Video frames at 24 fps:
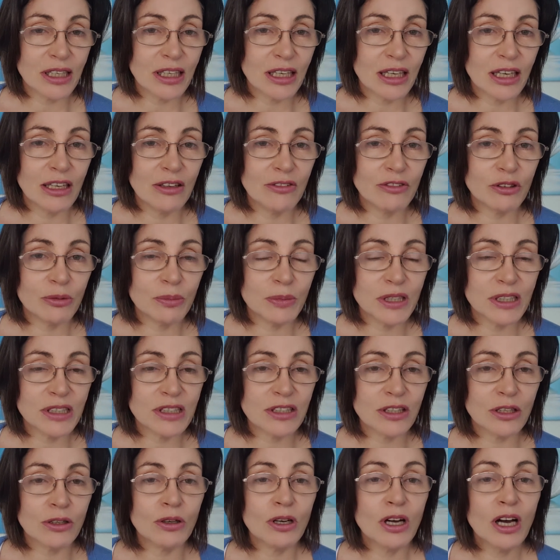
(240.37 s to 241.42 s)
gained from it.
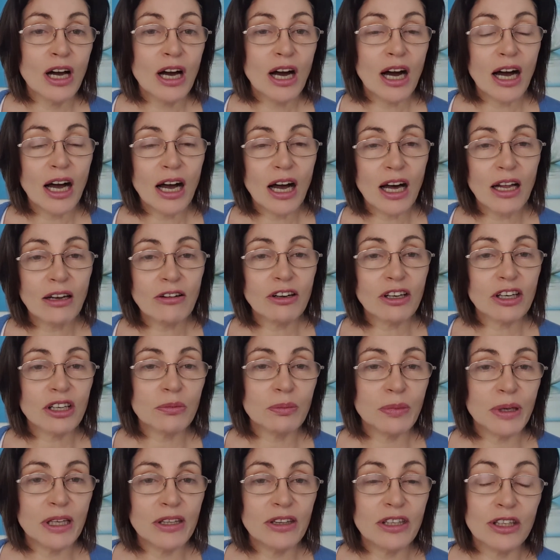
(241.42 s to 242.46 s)
So I highly
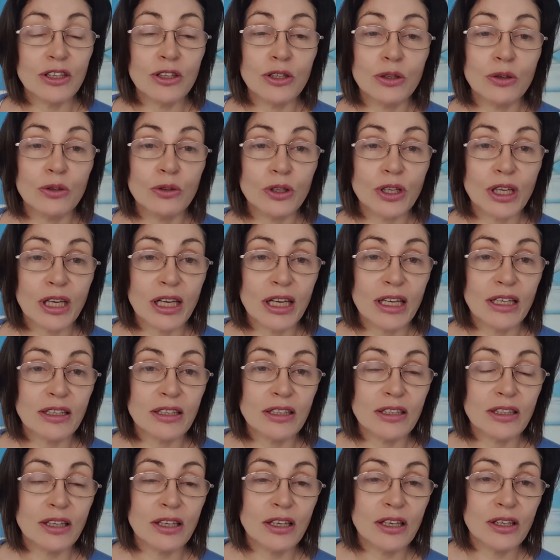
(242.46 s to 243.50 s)
recommend that you look at
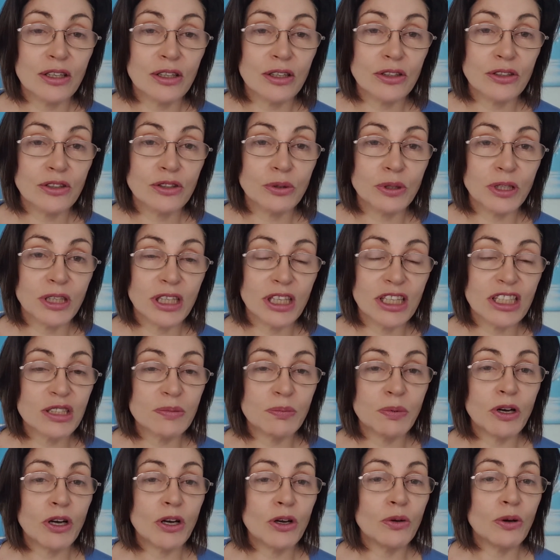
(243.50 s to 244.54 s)
doing an
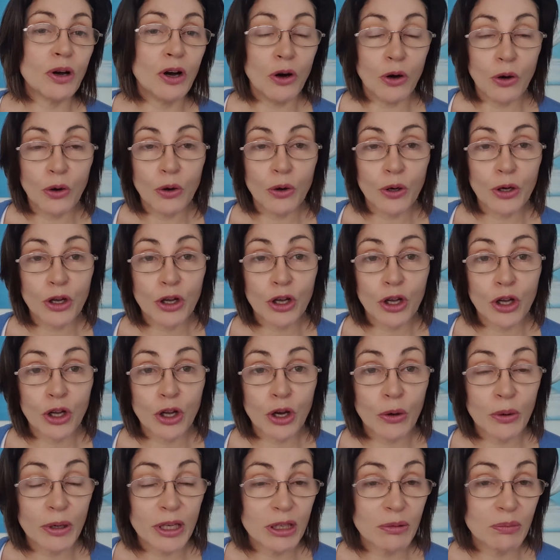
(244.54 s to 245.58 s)
expo or
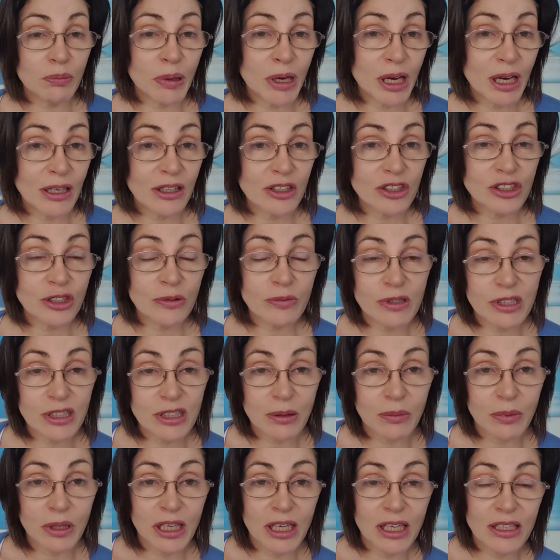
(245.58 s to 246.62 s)
going in partnership with
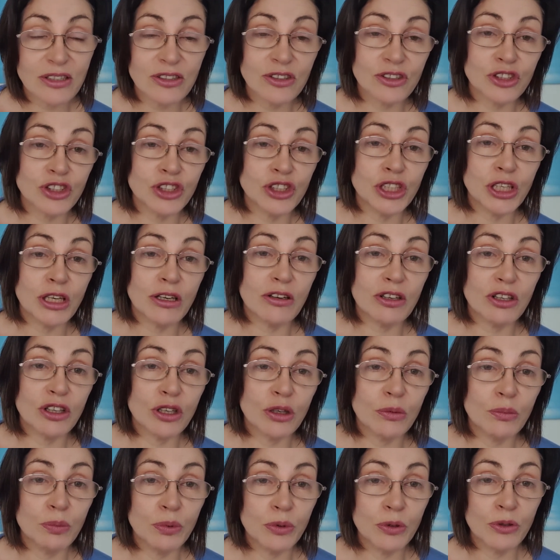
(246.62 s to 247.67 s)
someone else and sharing
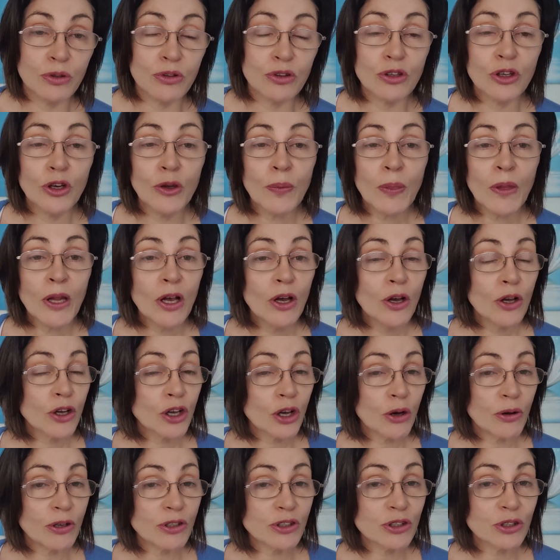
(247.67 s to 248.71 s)
a booth,
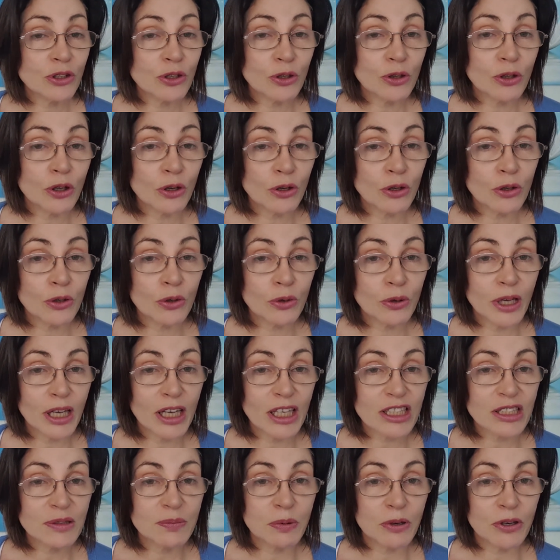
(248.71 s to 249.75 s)
going to your local
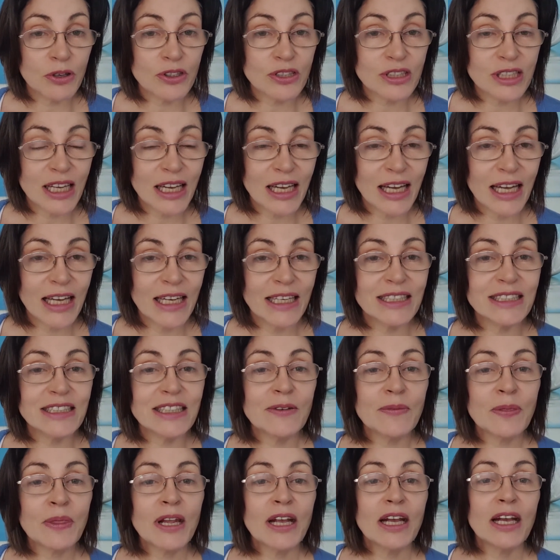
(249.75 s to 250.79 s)
expos, and
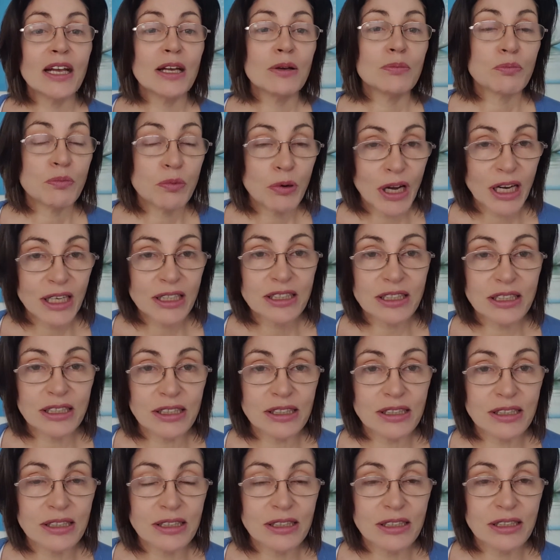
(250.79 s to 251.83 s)

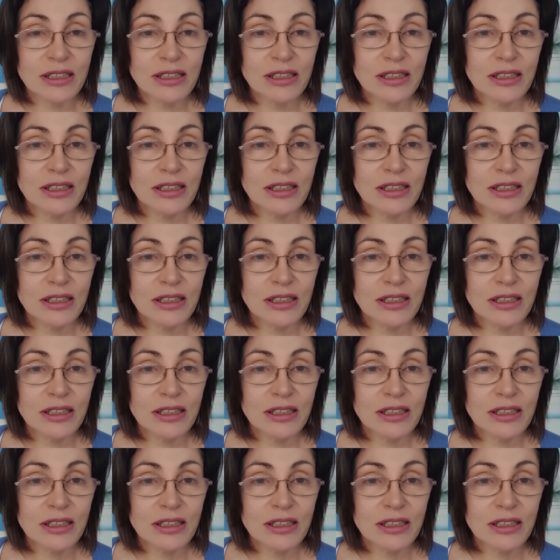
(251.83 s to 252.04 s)
practice